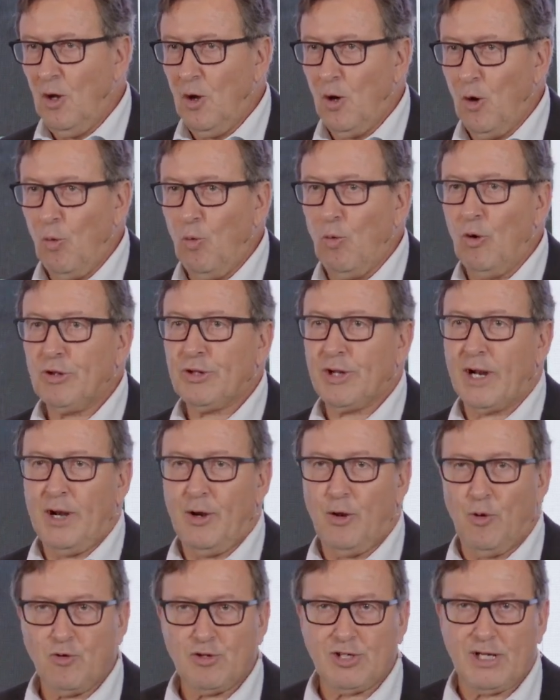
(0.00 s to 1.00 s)
on water and
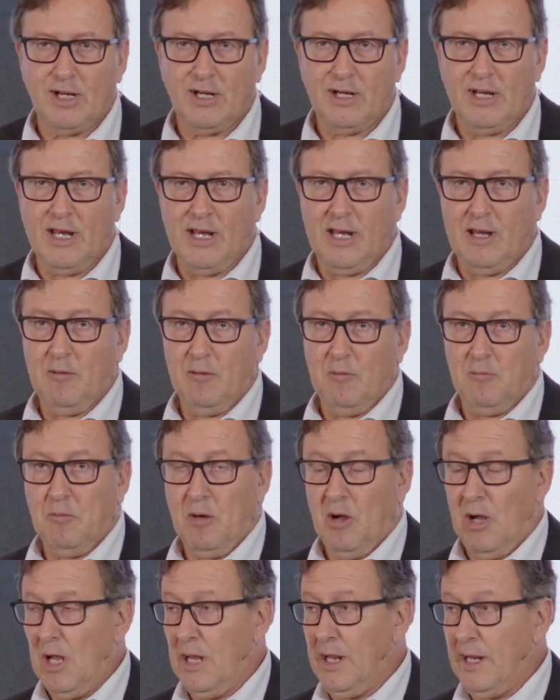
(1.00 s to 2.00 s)
ocean
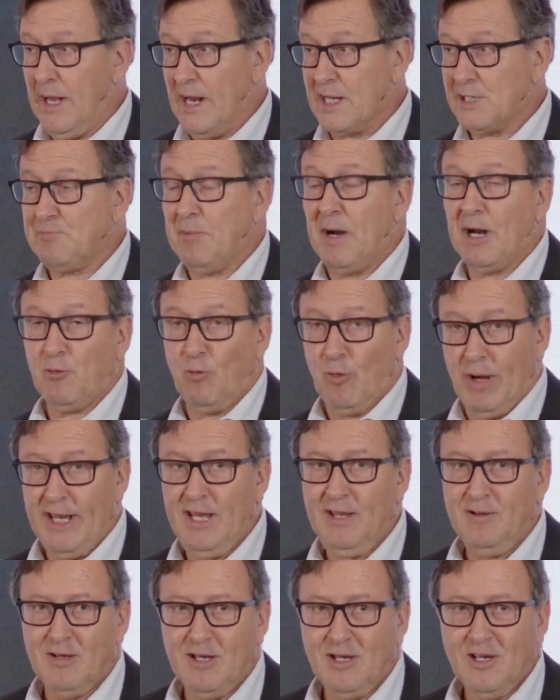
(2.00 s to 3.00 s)
in a smart
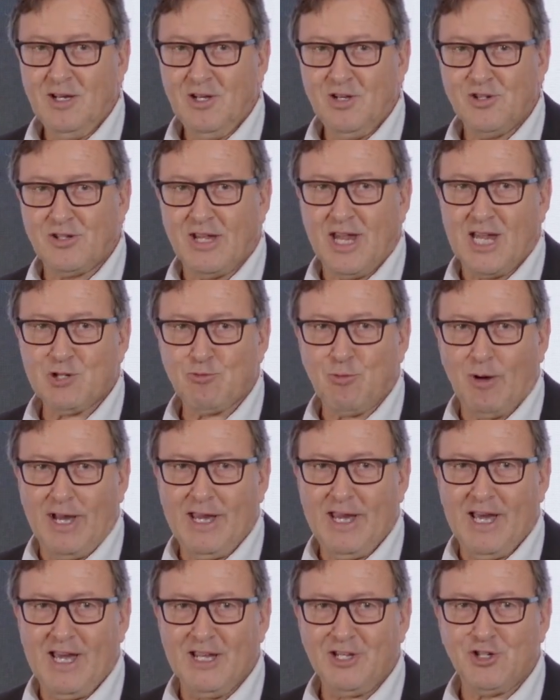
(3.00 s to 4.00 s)
way? So that's why I